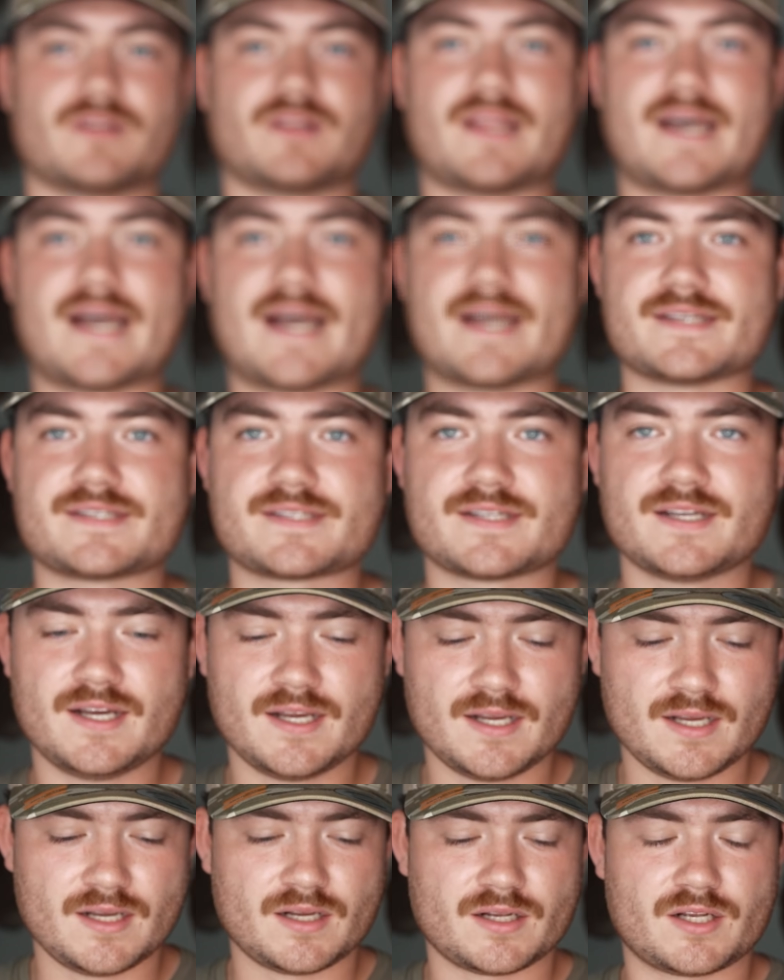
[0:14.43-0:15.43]
last
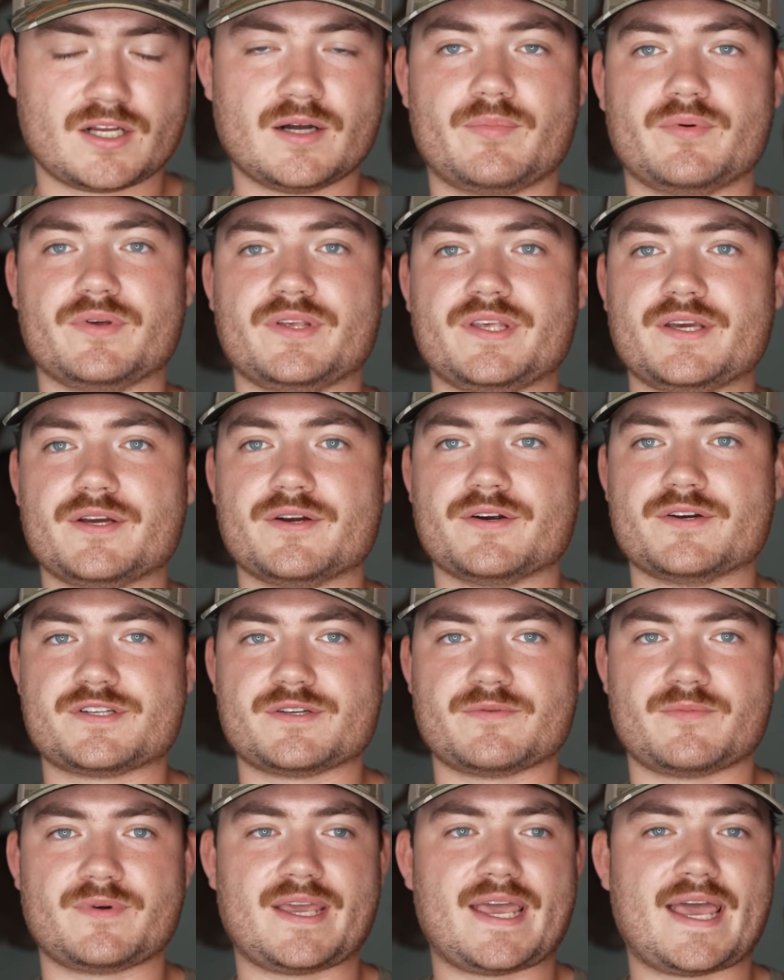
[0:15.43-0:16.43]
couple years,
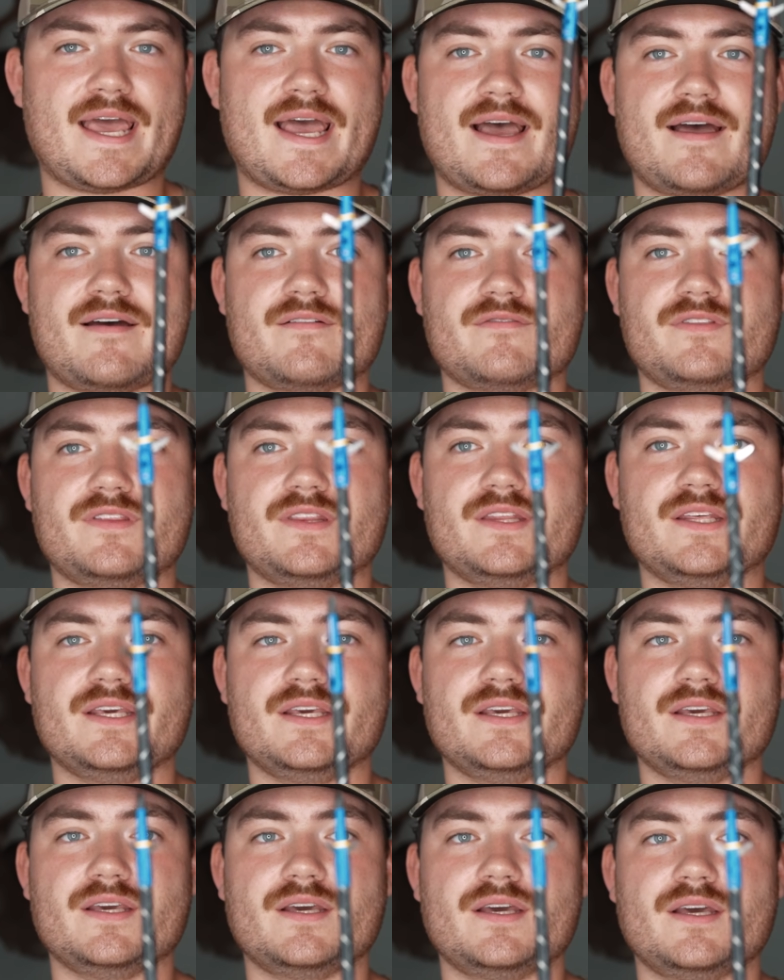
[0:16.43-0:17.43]
and we have
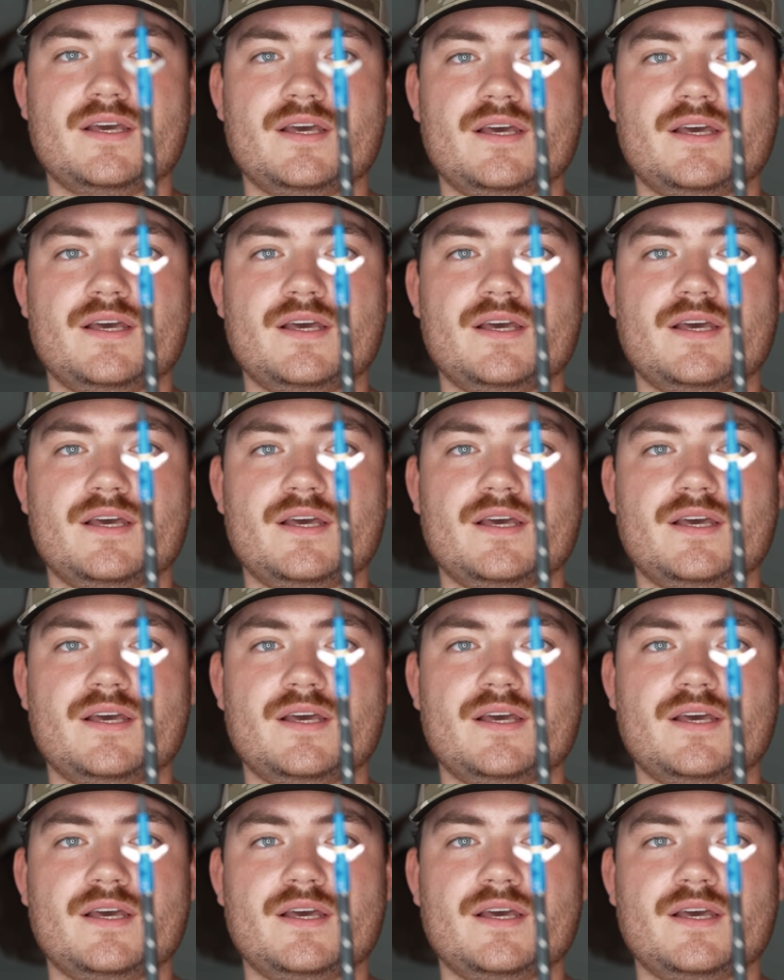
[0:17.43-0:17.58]
the